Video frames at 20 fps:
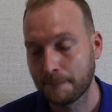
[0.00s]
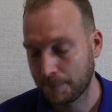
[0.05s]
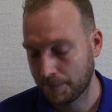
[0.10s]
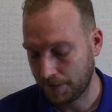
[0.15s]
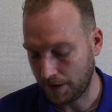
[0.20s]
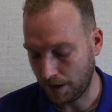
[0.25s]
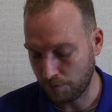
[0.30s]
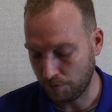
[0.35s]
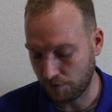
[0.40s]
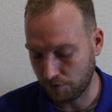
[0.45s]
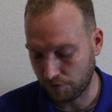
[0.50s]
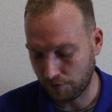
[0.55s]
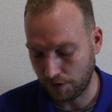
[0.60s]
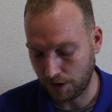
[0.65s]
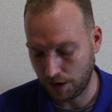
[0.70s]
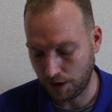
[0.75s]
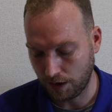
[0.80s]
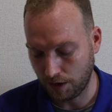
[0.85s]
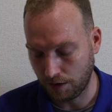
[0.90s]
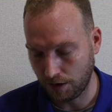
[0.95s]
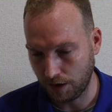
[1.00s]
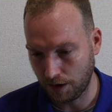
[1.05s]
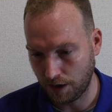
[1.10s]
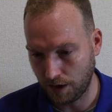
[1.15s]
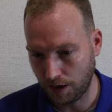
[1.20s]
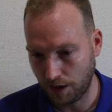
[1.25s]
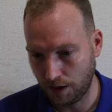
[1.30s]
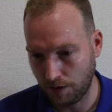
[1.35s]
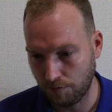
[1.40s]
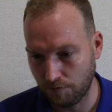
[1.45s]
type of
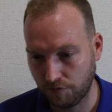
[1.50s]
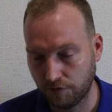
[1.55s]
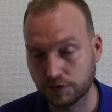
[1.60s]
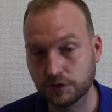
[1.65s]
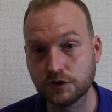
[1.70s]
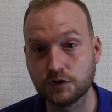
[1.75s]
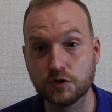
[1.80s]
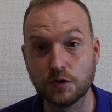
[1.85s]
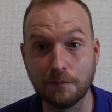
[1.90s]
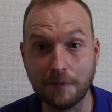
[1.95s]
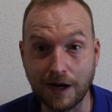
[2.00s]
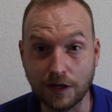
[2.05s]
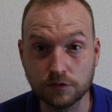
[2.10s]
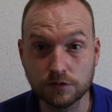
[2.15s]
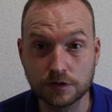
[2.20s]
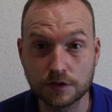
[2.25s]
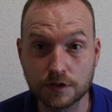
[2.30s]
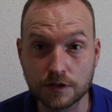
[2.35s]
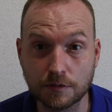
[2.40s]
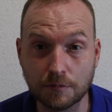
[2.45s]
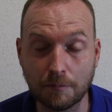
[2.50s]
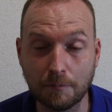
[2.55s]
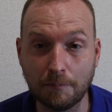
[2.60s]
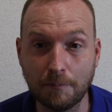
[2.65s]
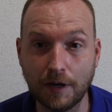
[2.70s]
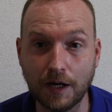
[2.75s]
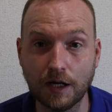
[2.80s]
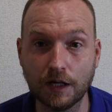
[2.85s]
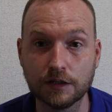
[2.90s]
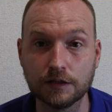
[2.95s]
M42 mounts,
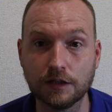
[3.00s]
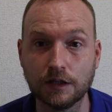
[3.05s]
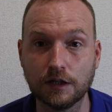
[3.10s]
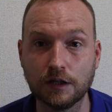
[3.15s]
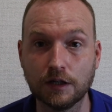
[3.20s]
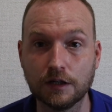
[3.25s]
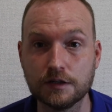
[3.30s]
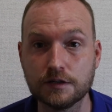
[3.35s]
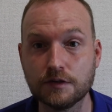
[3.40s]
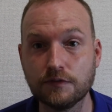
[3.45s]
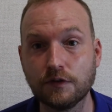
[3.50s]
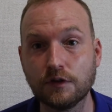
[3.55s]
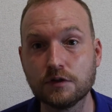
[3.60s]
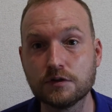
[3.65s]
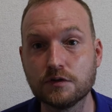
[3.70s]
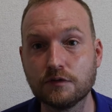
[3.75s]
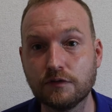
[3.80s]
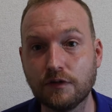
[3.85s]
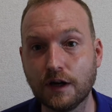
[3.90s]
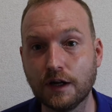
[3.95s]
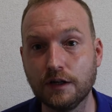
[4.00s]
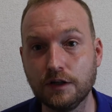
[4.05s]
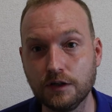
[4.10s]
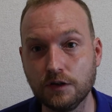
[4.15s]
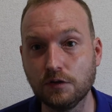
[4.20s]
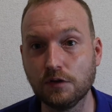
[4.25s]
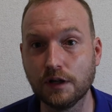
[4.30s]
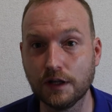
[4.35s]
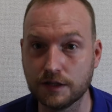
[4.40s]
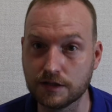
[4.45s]
but it's difficult to find
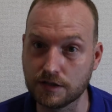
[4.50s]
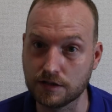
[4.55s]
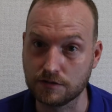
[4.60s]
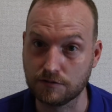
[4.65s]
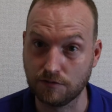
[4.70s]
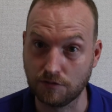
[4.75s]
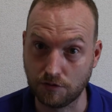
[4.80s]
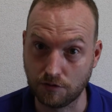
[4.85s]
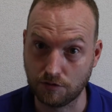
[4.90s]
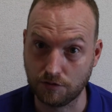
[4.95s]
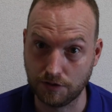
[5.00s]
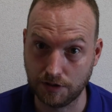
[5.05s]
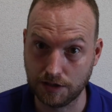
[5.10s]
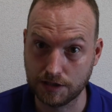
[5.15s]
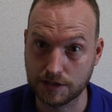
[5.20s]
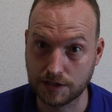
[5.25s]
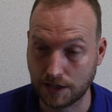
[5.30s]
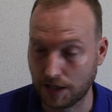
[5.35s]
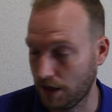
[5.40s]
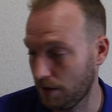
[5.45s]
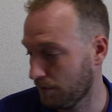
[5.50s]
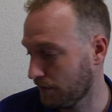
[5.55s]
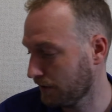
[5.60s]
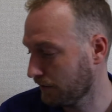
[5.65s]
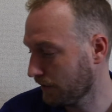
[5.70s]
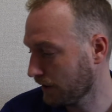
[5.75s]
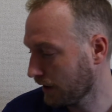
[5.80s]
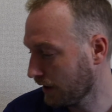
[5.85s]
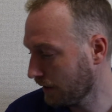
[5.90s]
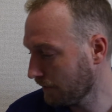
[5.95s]
new lenses for this camera.
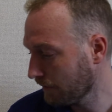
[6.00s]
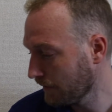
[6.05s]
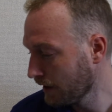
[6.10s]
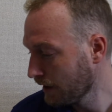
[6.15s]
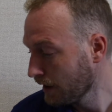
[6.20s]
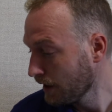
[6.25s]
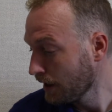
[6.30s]
Okay.